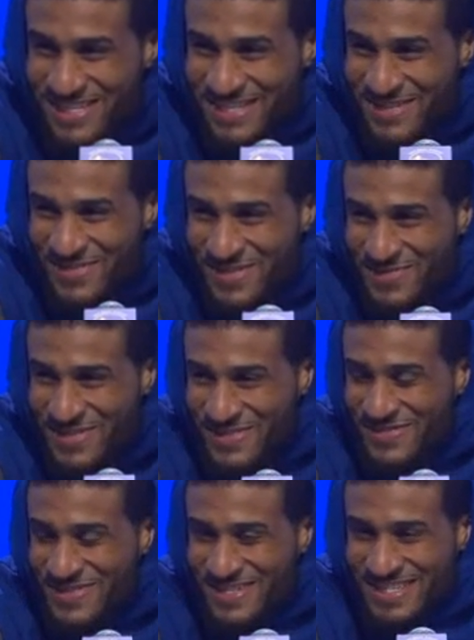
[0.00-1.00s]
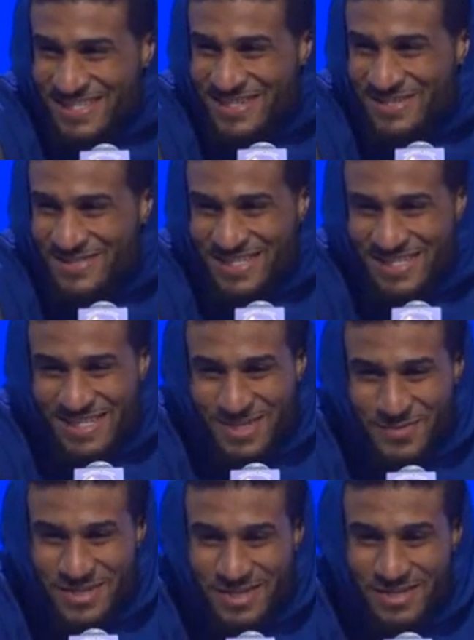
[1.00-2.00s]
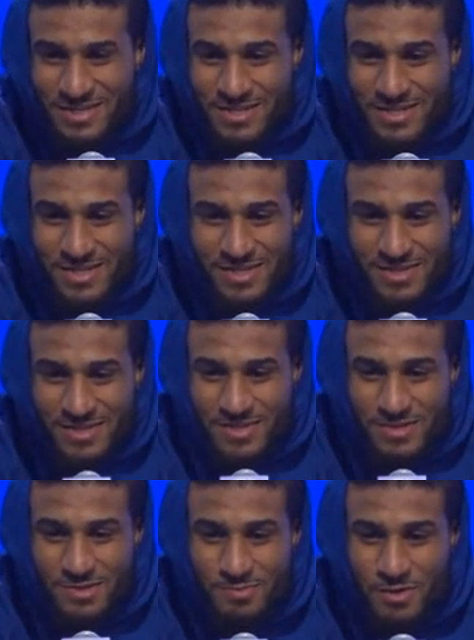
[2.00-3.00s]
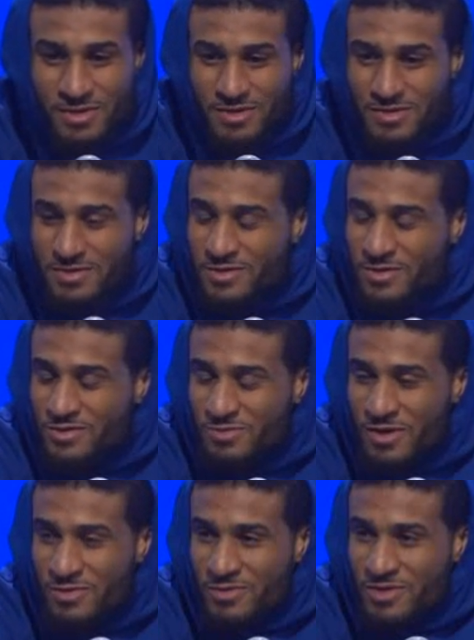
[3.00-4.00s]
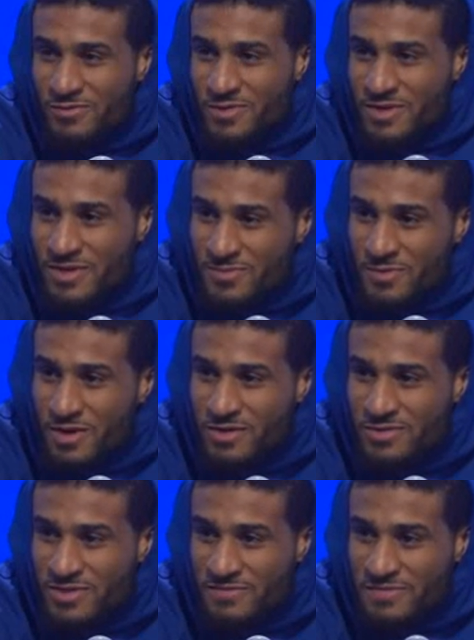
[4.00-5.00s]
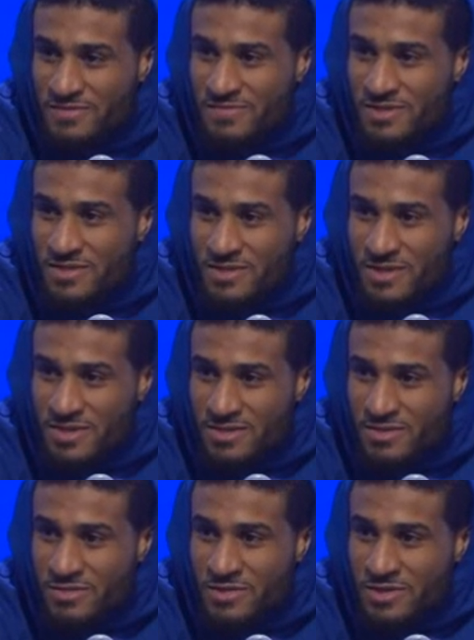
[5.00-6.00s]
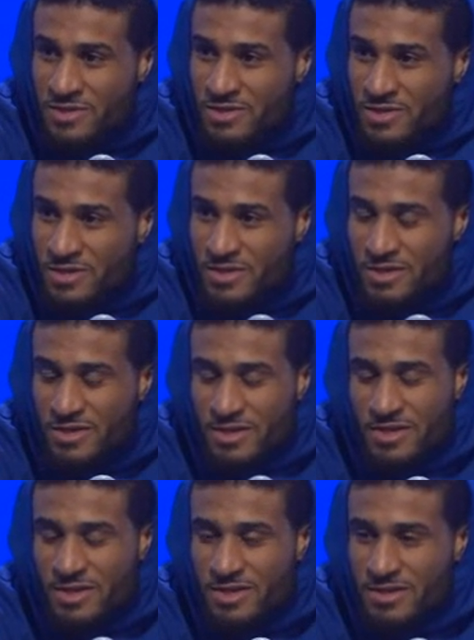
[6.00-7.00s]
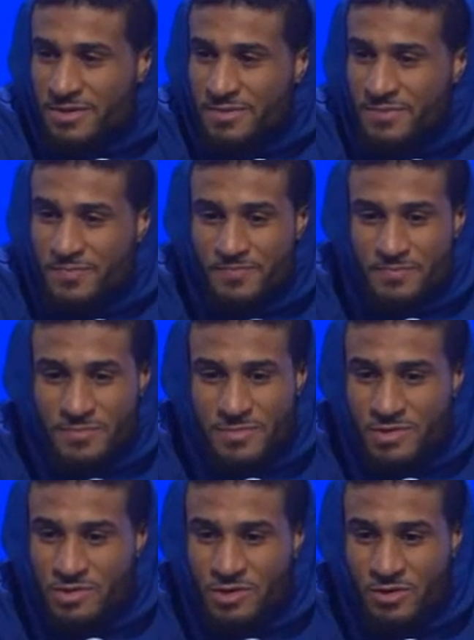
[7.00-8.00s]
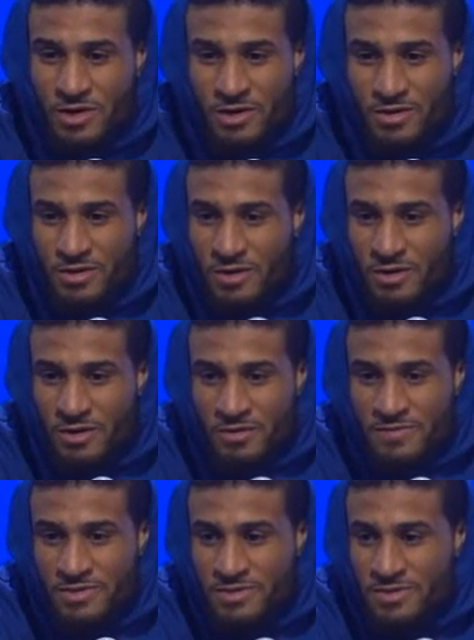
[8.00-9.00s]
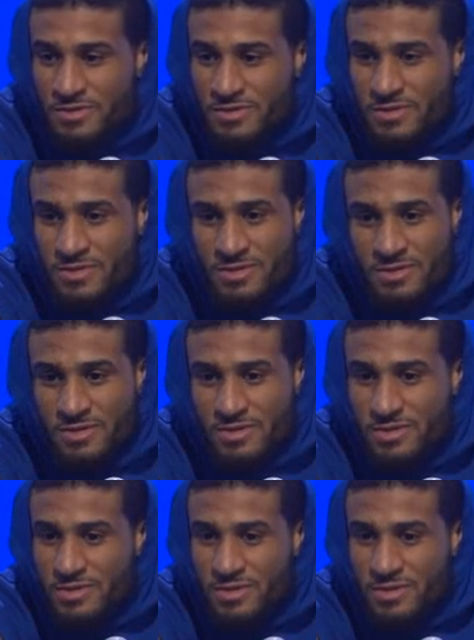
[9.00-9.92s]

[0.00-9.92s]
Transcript: This is what I'm here for, you know, just to come in, uh, spark, you know, spark whatever we need, spark on defensive end to get us going. And, um, you know, our, our offense is.